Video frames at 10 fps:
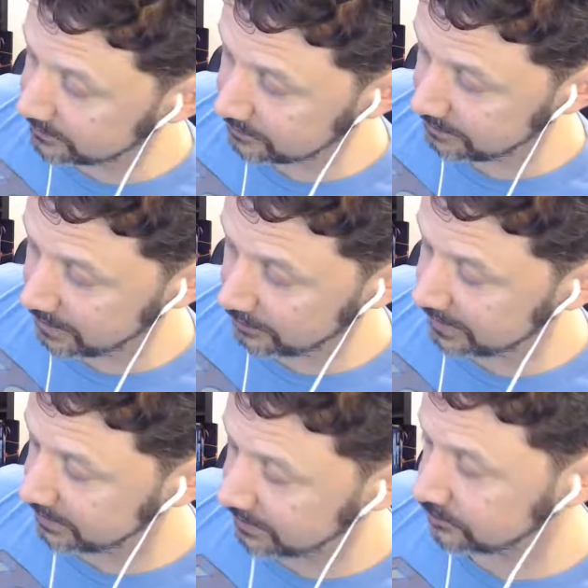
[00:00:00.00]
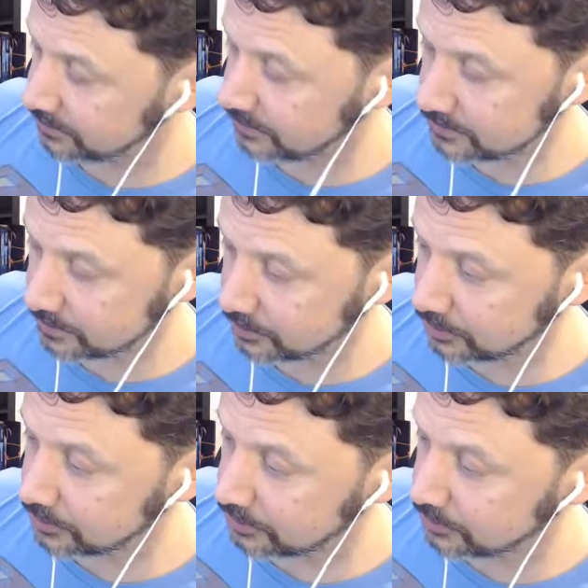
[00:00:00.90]
that are in here too. Some
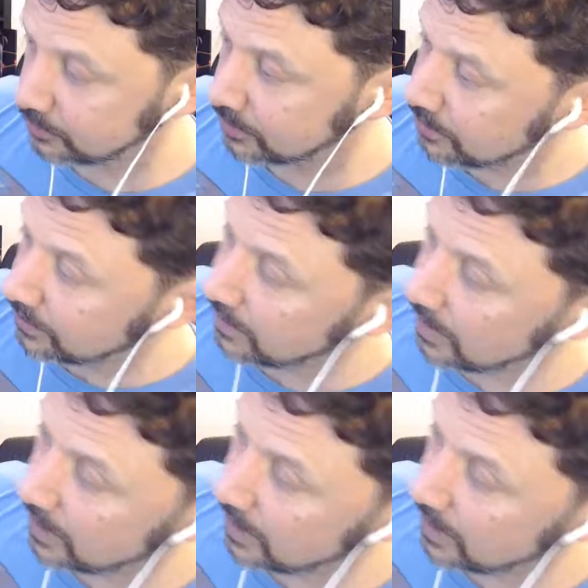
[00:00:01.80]
good new uh,